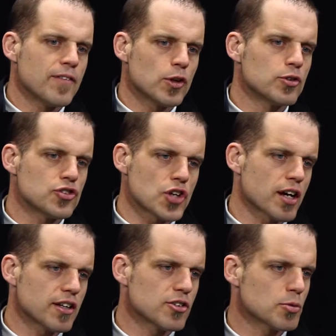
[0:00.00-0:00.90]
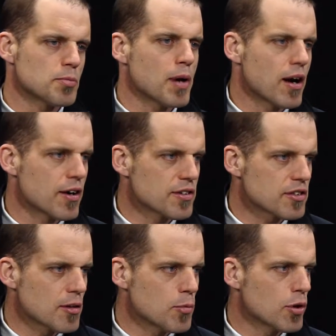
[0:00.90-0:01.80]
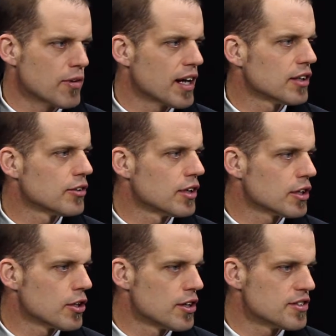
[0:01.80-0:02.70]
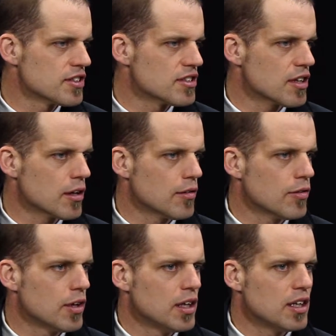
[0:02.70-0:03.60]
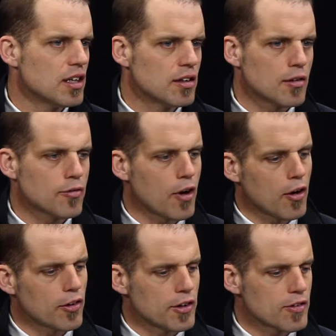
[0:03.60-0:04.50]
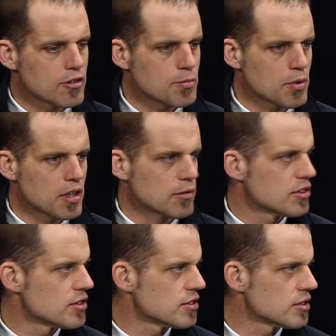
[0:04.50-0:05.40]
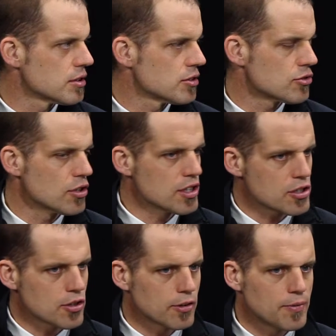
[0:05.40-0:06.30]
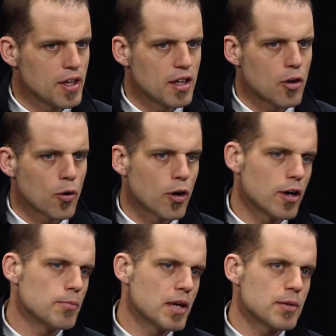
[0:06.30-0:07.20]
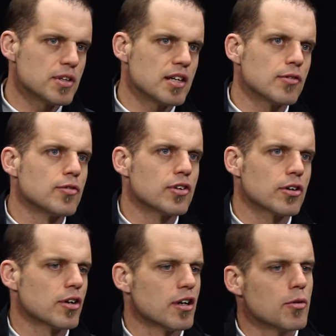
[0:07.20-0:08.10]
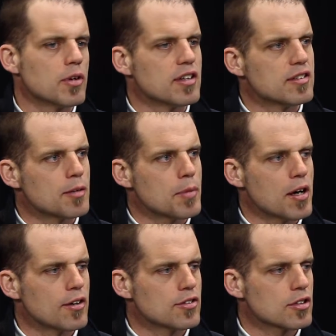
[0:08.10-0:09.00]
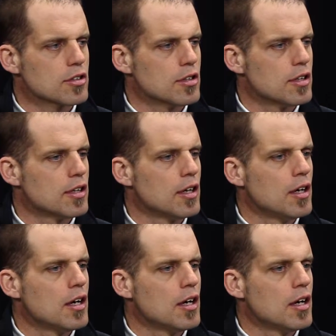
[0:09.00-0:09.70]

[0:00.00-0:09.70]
those check-ins with parents a more regular occurrence instead of in the fall and in the spring, which is traditional. Or maybe even figuring out ways that parents could